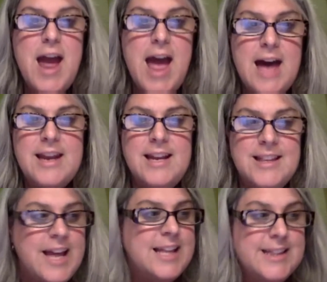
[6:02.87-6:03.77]
added
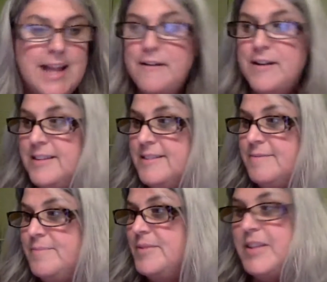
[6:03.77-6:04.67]
like
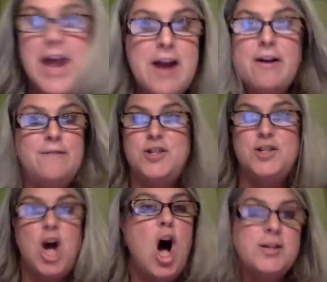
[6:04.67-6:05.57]
layer of
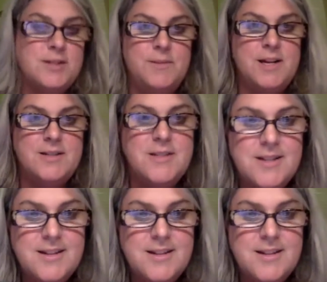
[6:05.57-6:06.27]
just awesomeness.